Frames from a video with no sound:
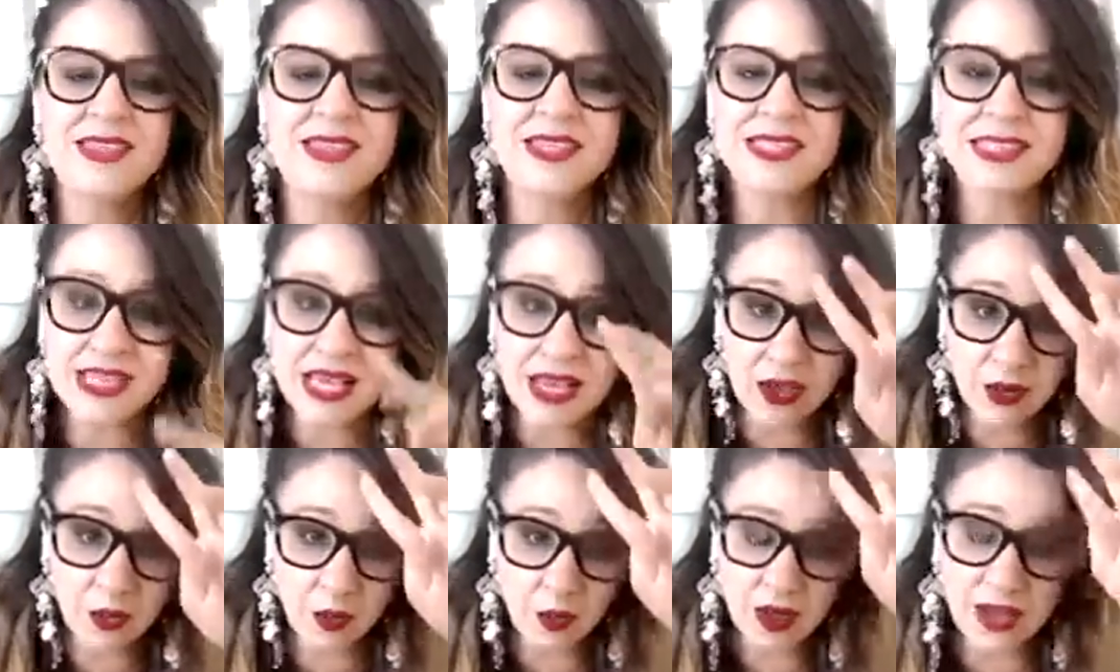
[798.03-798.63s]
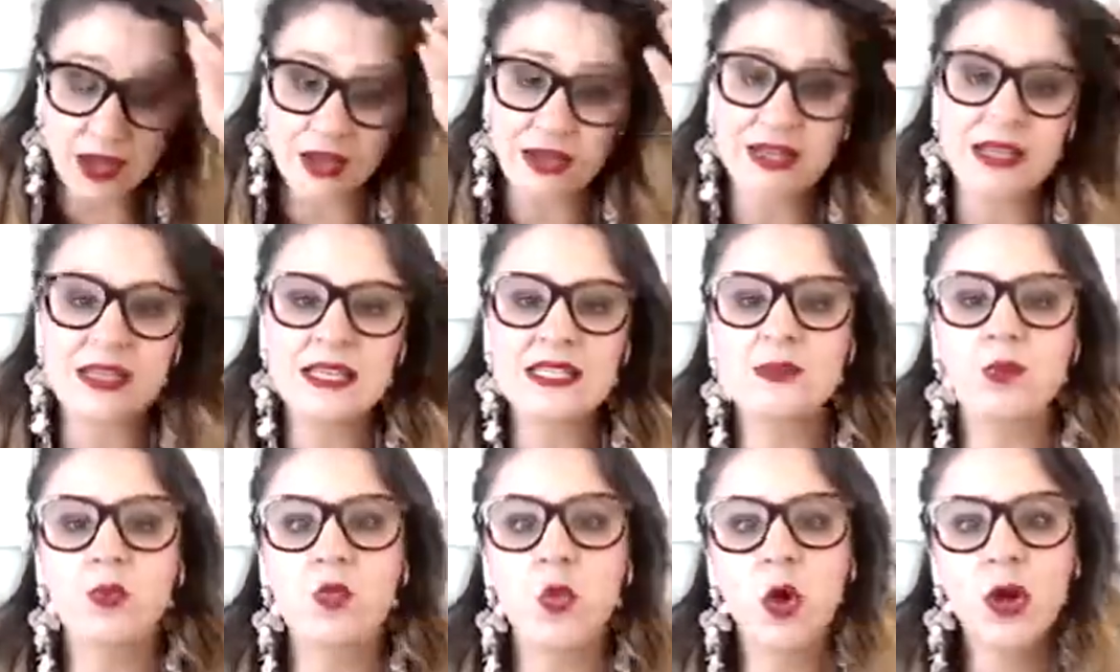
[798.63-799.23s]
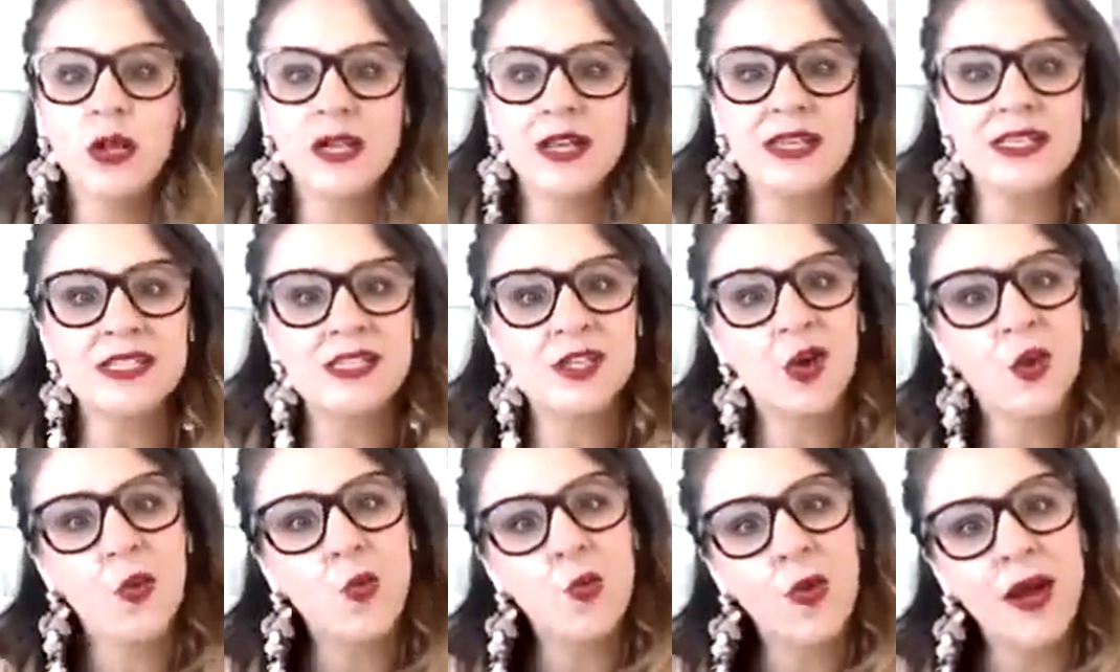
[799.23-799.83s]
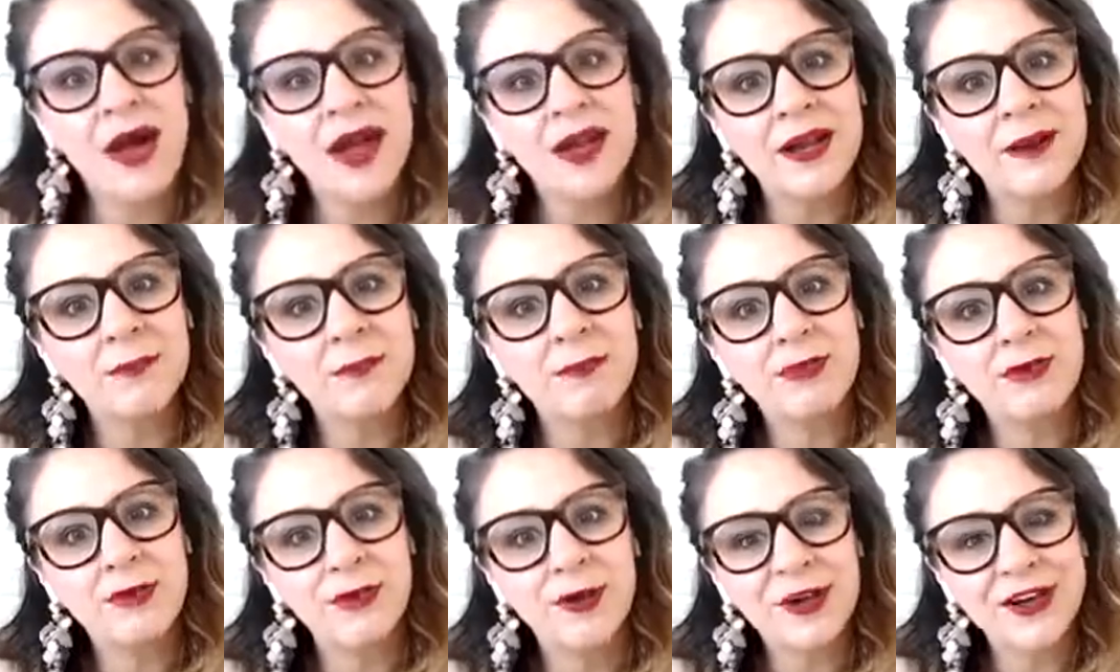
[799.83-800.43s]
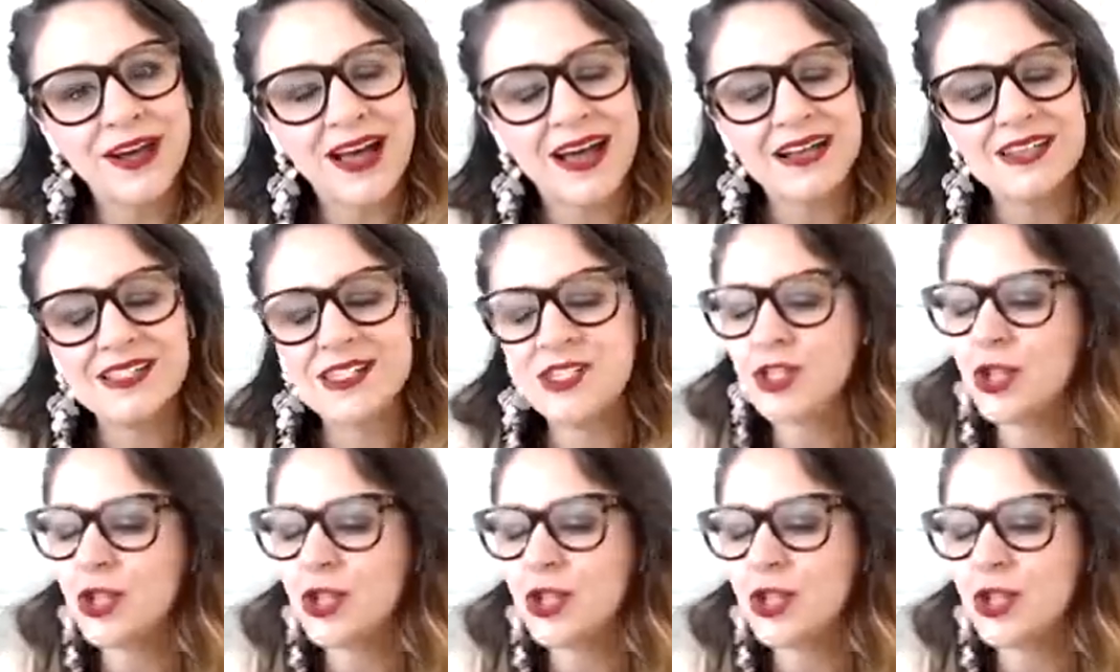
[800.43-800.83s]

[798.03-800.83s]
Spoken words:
The second one is, what is your 1 product?